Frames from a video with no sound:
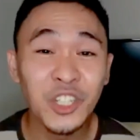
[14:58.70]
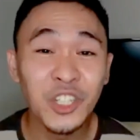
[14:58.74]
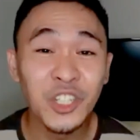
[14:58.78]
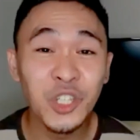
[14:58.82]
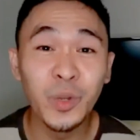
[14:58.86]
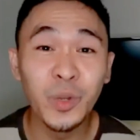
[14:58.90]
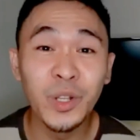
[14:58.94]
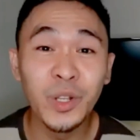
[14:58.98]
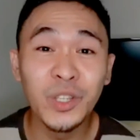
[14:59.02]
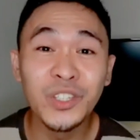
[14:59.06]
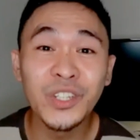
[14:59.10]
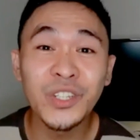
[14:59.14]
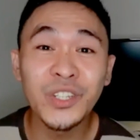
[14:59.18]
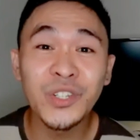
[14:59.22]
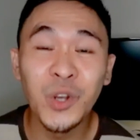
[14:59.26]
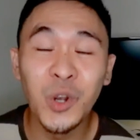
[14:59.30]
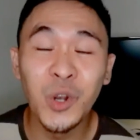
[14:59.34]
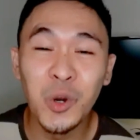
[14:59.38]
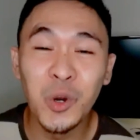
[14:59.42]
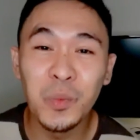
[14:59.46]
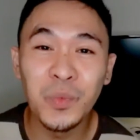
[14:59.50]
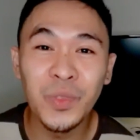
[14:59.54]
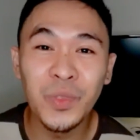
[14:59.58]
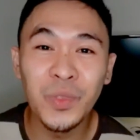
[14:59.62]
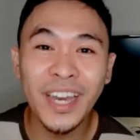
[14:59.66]
So we'll just
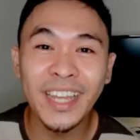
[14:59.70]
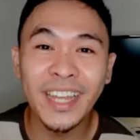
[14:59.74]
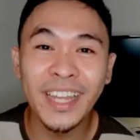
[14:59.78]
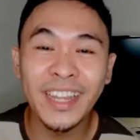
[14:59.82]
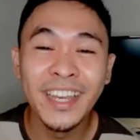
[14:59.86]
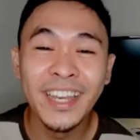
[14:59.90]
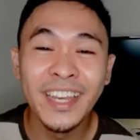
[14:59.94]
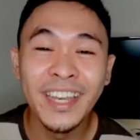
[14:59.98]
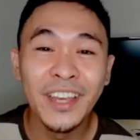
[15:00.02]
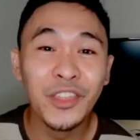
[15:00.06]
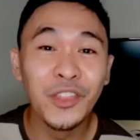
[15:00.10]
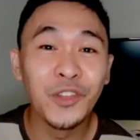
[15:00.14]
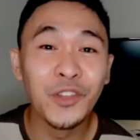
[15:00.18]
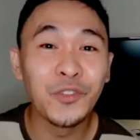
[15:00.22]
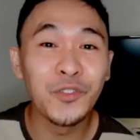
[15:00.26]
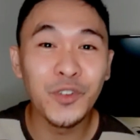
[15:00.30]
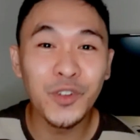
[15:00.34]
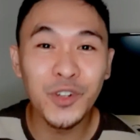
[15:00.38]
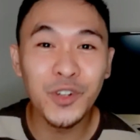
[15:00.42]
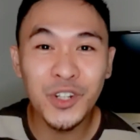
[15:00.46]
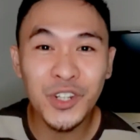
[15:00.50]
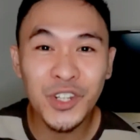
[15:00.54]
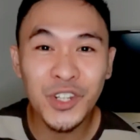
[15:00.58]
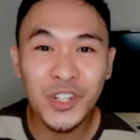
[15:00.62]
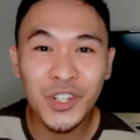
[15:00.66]
hope that the
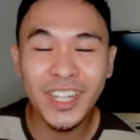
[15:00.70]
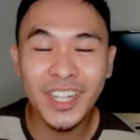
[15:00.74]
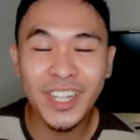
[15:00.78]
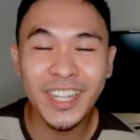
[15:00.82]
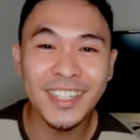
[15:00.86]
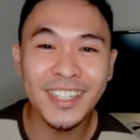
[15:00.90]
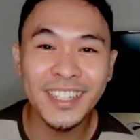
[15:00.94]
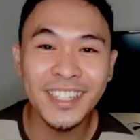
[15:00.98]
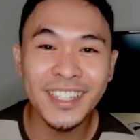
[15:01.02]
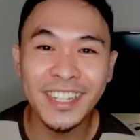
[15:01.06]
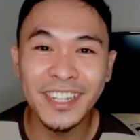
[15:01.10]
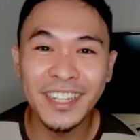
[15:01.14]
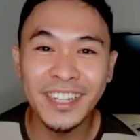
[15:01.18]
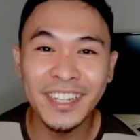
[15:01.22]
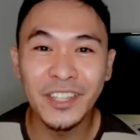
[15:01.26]
first, let's say,